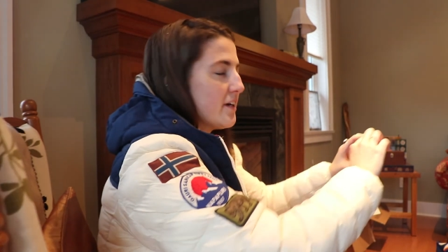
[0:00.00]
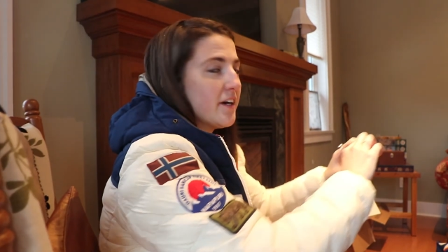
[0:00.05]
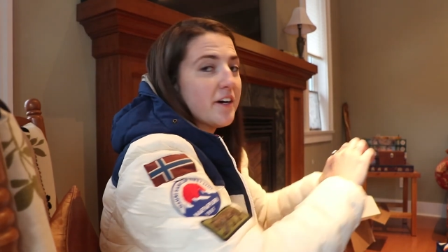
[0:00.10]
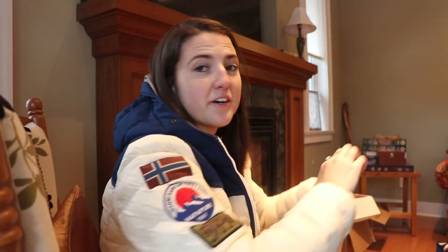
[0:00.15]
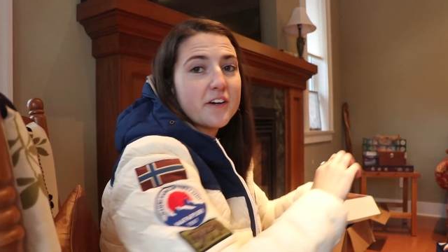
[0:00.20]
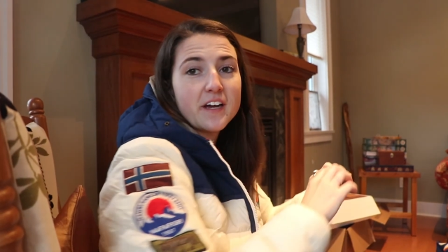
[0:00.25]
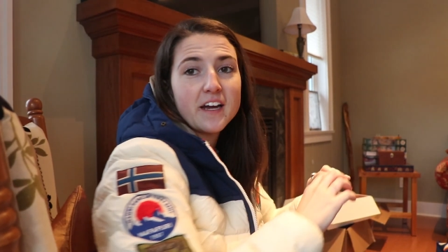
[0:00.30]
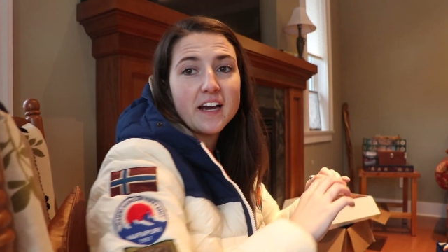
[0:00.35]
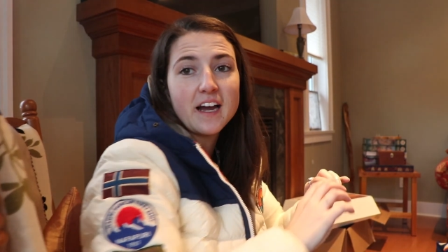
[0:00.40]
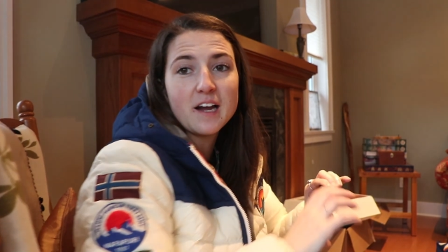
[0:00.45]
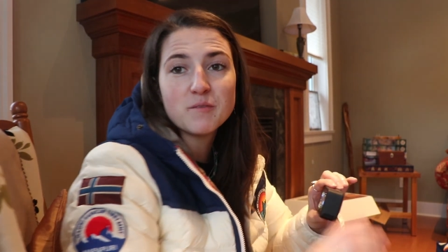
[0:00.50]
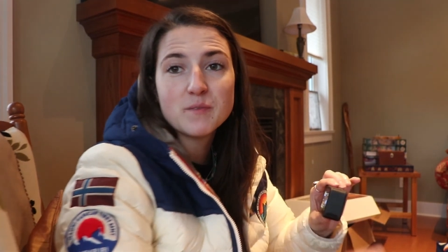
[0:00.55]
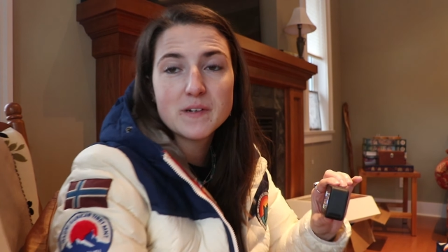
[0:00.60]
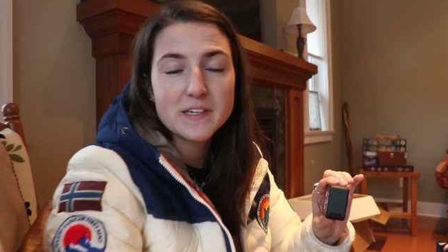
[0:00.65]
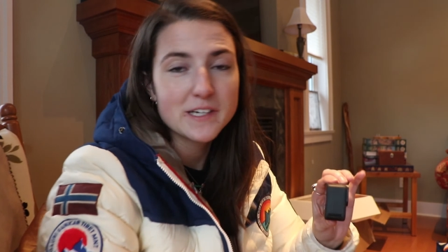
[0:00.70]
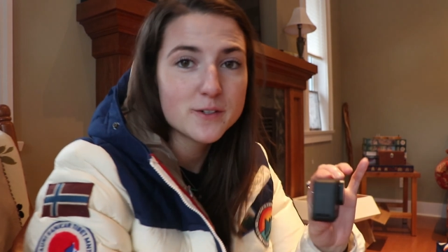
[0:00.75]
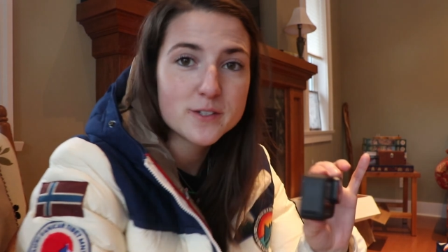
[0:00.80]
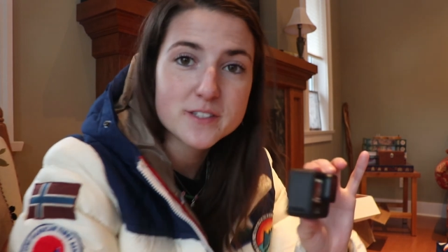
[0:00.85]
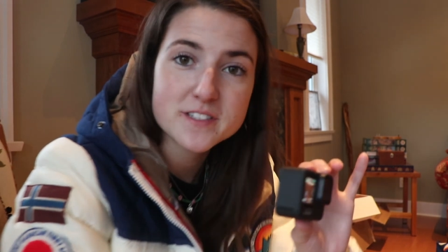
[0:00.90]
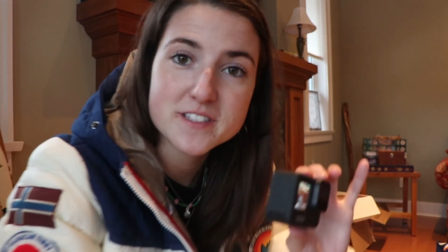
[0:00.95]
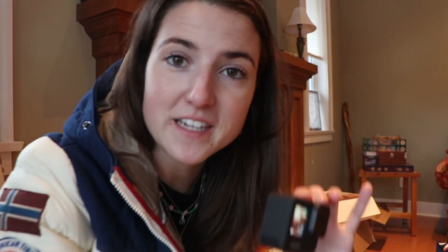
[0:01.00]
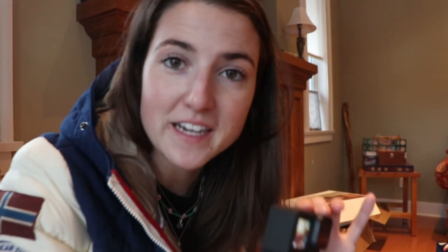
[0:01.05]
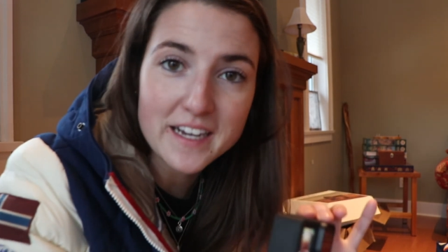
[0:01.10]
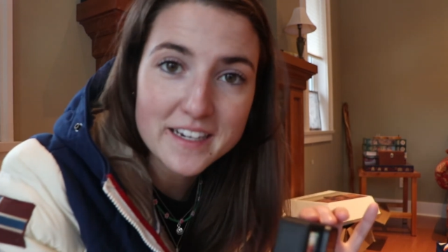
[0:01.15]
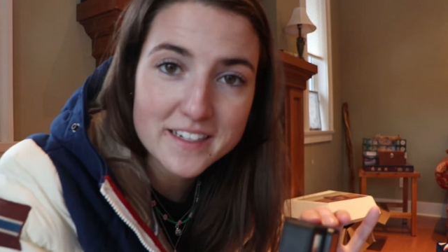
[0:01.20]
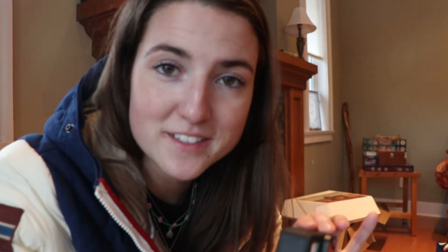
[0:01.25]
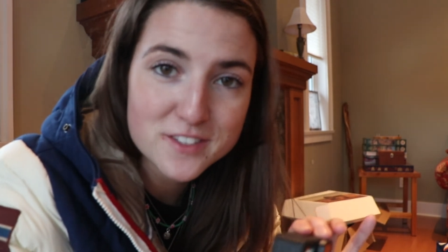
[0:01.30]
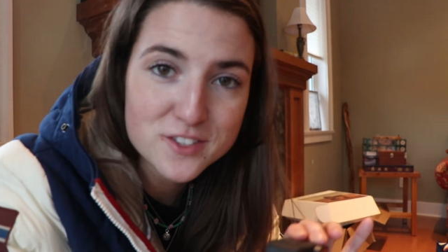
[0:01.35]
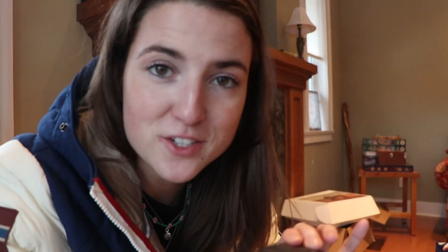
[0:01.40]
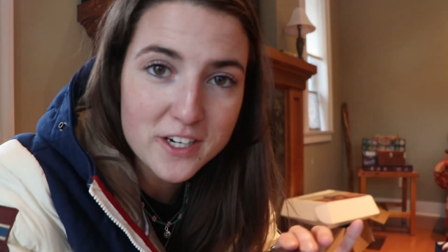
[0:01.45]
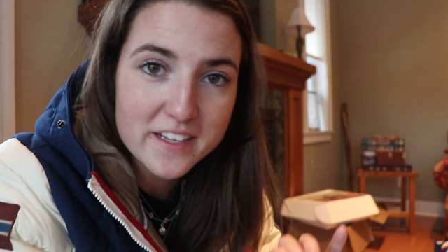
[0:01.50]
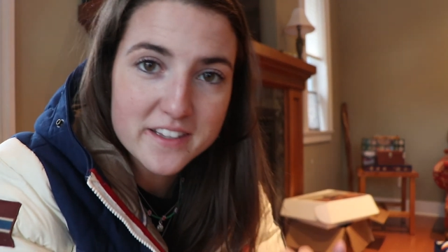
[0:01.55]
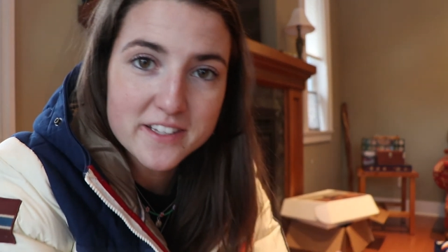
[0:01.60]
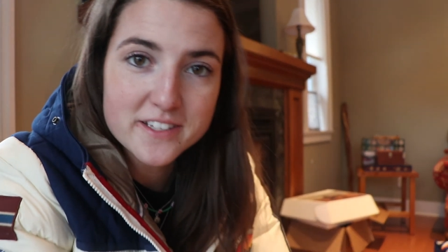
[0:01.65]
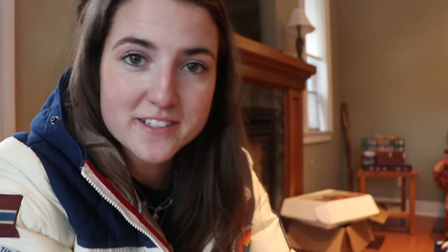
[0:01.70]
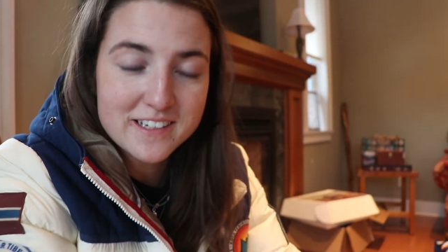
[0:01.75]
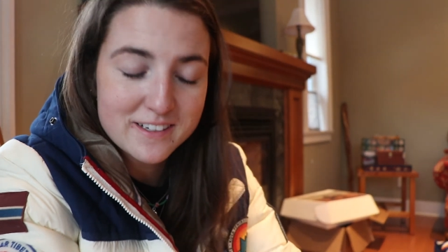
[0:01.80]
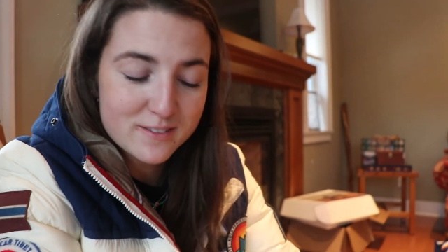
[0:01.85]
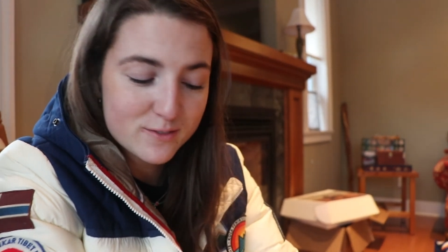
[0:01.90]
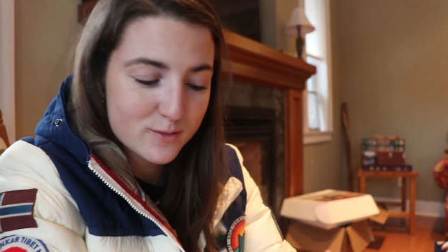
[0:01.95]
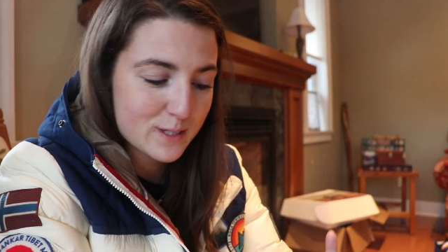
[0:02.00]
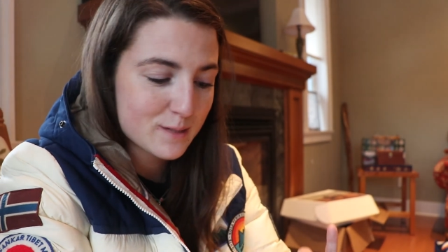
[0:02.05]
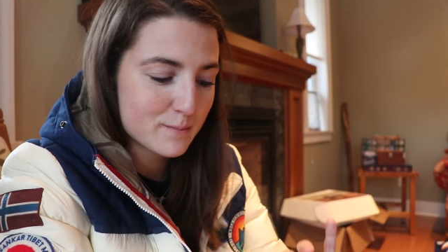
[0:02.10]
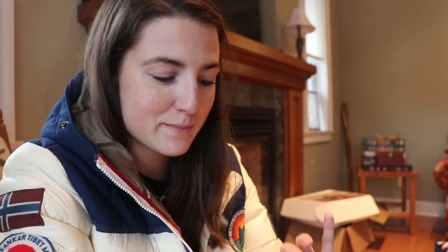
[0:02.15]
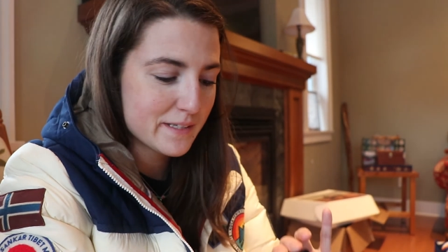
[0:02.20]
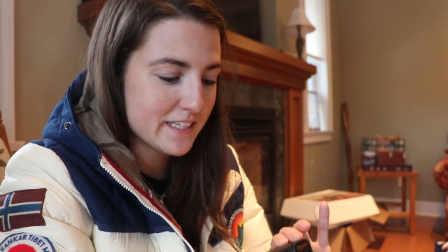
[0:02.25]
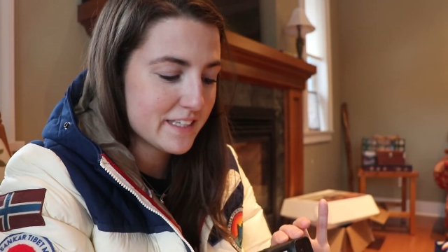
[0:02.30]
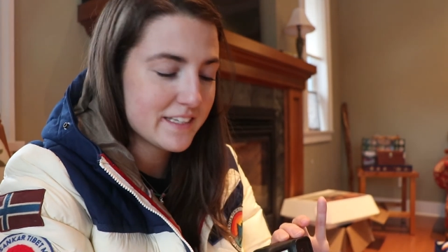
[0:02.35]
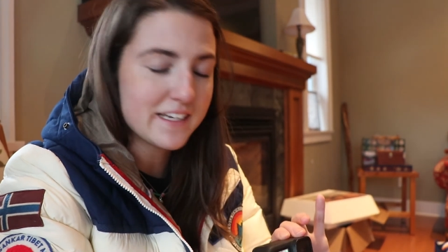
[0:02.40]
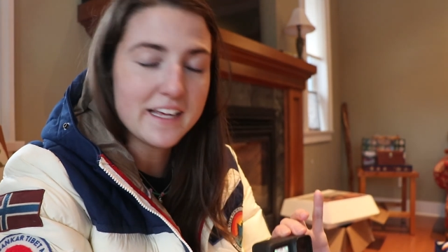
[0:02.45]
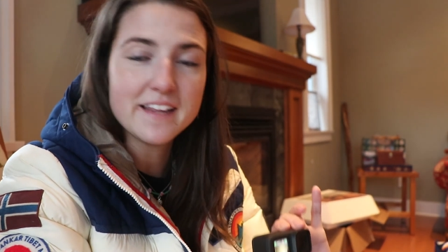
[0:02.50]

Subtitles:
Okay, I'm gonna go outside and try this out for a bit.